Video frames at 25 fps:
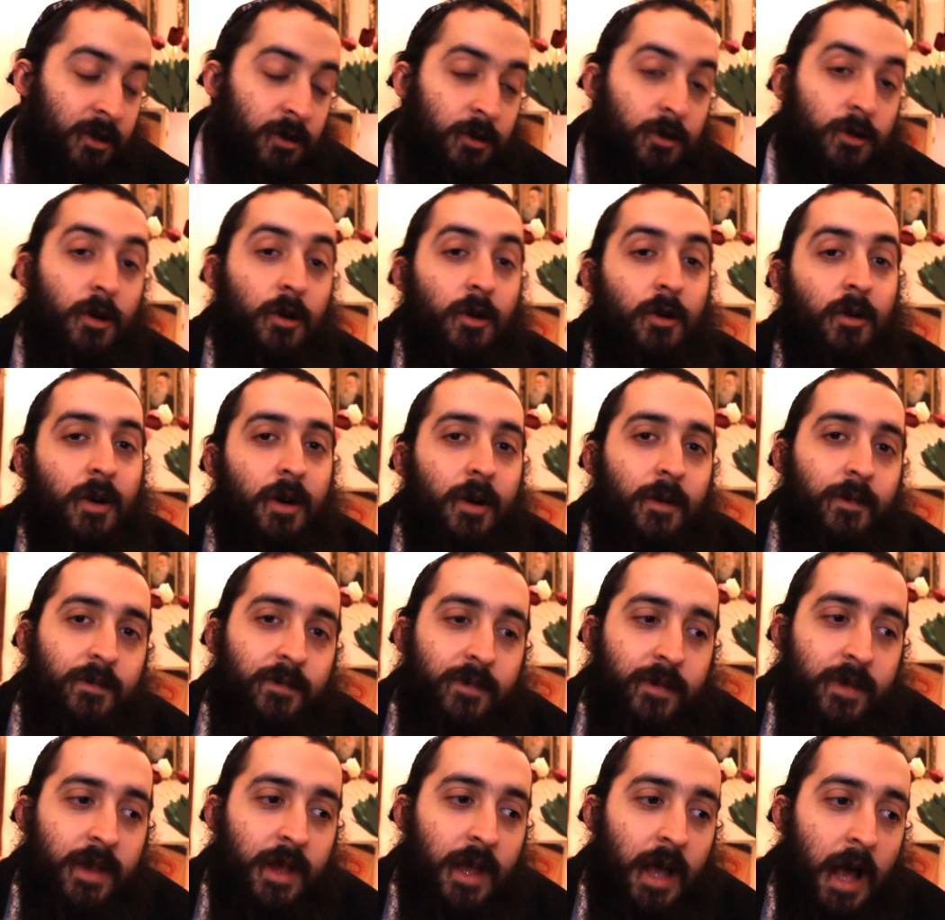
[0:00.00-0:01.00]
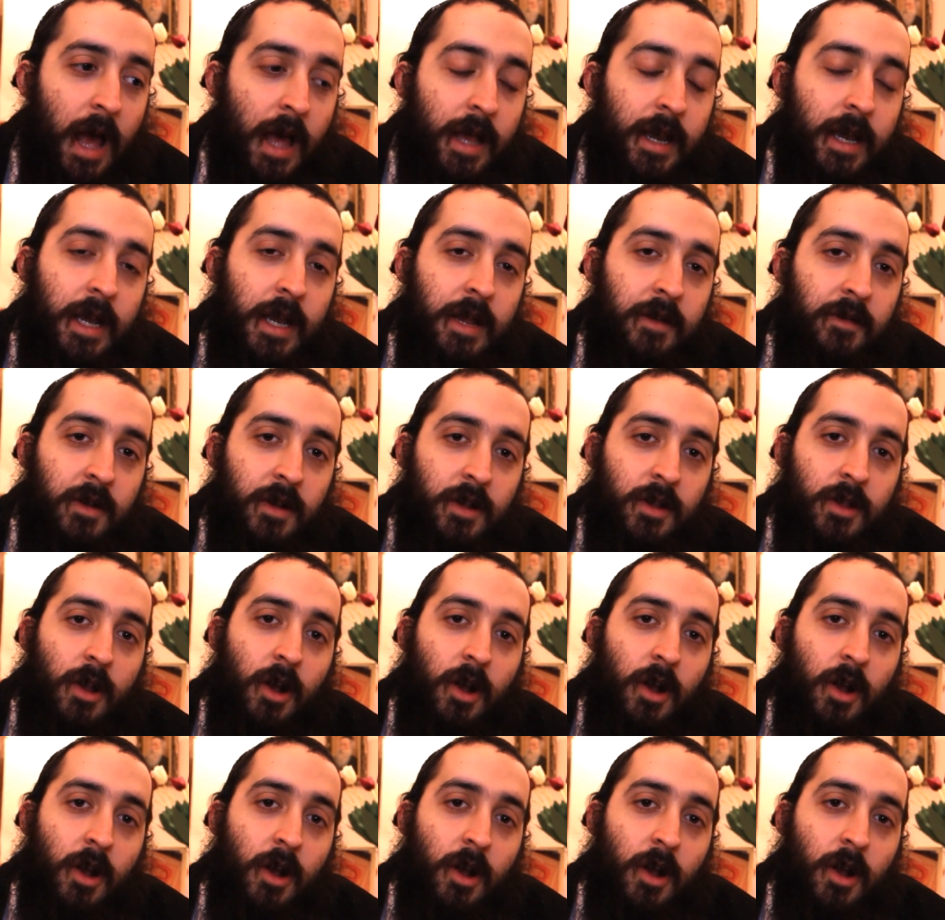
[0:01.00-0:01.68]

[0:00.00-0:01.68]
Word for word: So I didn't even